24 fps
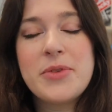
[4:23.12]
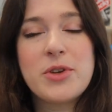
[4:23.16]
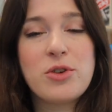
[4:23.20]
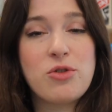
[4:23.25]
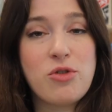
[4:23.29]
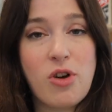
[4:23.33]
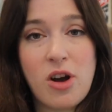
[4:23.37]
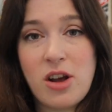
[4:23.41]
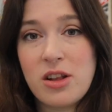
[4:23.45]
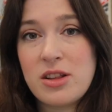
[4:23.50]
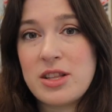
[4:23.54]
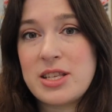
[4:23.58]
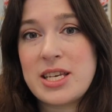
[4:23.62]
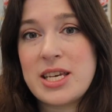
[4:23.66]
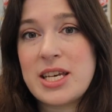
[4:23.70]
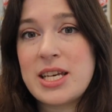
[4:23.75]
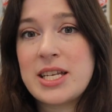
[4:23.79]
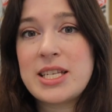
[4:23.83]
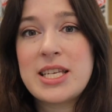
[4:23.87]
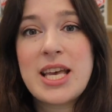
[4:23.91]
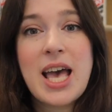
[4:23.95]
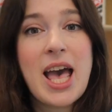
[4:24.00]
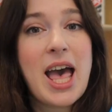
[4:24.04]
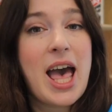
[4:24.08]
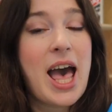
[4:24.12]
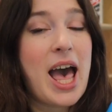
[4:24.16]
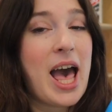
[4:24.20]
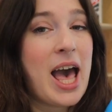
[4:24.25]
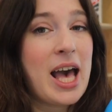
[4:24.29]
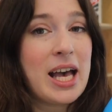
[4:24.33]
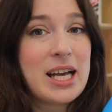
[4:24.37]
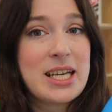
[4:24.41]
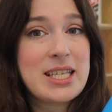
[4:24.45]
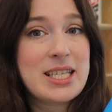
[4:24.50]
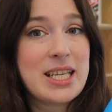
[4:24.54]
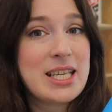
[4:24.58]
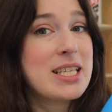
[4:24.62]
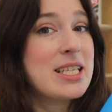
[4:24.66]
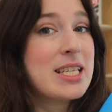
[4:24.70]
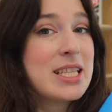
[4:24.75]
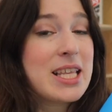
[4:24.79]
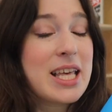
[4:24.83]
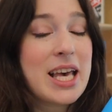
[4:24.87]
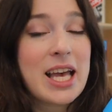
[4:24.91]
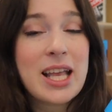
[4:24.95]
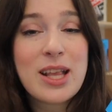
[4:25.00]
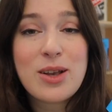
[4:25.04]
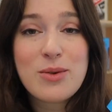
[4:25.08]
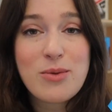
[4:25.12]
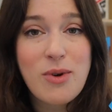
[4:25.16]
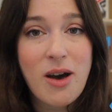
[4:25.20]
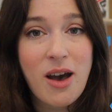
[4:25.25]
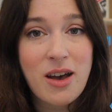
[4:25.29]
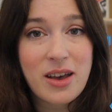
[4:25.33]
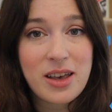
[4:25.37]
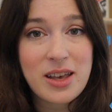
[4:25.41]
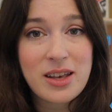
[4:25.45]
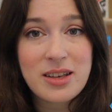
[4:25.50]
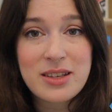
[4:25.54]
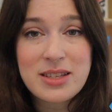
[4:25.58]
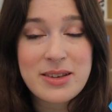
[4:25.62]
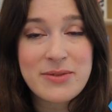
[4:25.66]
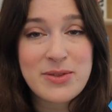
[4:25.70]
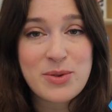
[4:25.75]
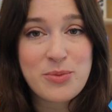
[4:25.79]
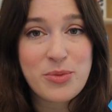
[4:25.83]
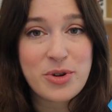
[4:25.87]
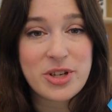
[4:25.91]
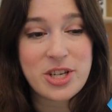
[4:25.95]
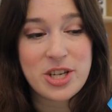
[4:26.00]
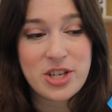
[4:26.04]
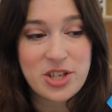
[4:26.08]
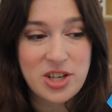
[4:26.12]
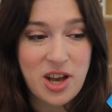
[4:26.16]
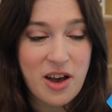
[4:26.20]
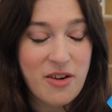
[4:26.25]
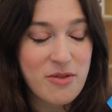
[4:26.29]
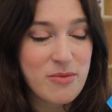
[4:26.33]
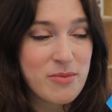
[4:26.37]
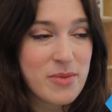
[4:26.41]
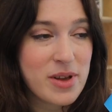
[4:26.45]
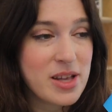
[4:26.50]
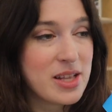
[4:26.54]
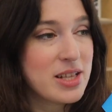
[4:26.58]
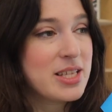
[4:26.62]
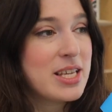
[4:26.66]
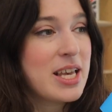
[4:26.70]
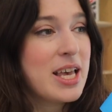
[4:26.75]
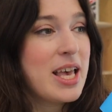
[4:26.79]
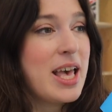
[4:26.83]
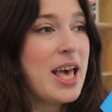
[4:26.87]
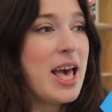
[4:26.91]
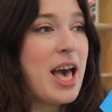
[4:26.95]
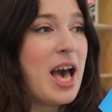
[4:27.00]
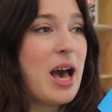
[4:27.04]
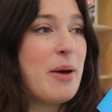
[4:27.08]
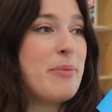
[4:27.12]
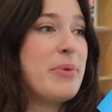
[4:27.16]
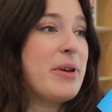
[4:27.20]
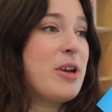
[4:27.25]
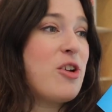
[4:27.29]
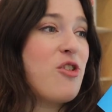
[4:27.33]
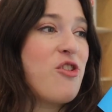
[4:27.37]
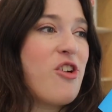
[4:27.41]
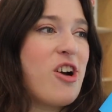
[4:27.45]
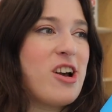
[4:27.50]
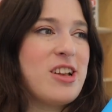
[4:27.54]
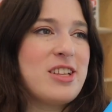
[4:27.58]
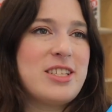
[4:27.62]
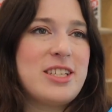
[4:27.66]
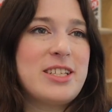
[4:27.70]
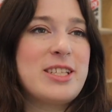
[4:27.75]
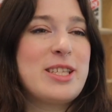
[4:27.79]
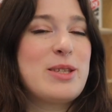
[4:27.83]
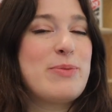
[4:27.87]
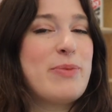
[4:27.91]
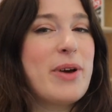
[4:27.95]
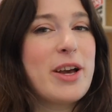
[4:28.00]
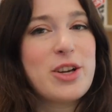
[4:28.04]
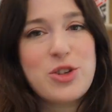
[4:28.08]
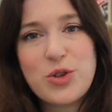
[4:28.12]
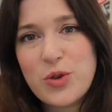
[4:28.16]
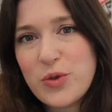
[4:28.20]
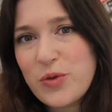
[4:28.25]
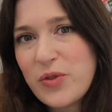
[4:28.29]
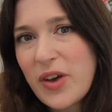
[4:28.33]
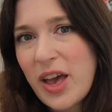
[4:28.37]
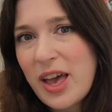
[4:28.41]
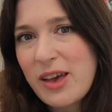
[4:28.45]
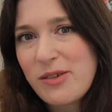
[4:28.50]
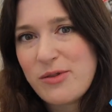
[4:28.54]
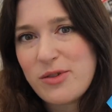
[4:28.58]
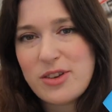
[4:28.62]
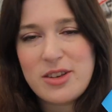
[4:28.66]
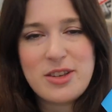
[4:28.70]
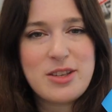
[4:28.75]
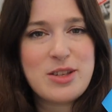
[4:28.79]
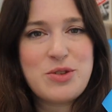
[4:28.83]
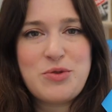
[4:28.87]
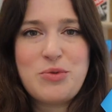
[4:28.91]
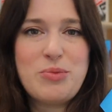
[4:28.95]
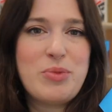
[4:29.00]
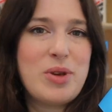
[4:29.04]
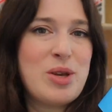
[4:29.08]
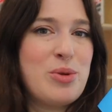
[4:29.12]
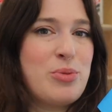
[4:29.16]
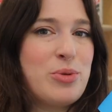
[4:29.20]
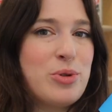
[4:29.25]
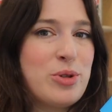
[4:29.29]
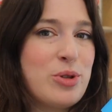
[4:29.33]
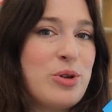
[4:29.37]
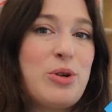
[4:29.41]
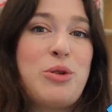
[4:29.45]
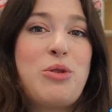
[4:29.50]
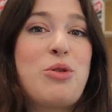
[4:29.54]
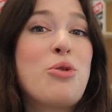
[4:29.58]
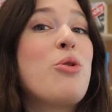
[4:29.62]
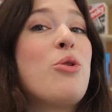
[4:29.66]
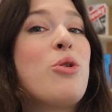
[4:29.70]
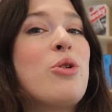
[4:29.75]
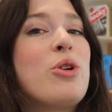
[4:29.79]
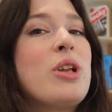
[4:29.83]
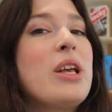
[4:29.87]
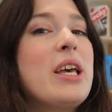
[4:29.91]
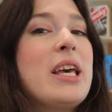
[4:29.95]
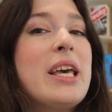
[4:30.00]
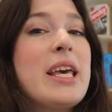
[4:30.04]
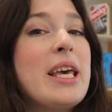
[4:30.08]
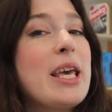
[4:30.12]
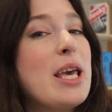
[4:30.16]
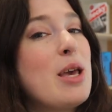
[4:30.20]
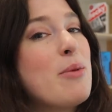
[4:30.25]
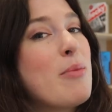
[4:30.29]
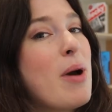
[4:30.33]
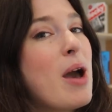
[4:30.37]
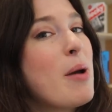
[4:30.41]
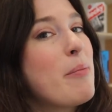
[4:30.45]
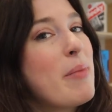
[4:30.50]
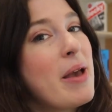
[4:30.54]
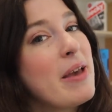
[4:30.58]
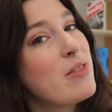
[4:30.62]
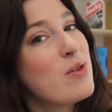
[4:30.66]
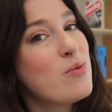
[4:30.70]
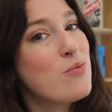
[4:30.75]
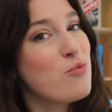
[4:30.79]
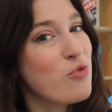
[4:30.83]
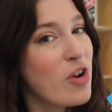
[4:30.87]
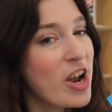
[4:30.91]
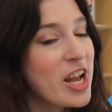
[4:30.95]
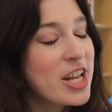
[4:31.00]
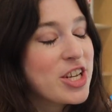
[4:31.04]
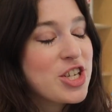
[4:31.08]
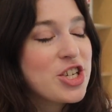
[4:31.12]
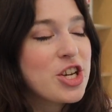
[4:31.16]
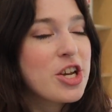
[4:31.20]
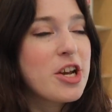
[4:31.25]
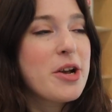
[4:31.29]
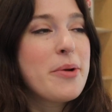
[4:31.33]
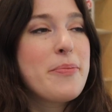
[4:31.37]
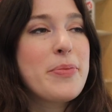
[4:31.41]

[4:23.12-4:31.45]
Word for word: granted access to the inner workings of the British government, had been granted special favours from people who thought he might make them rich,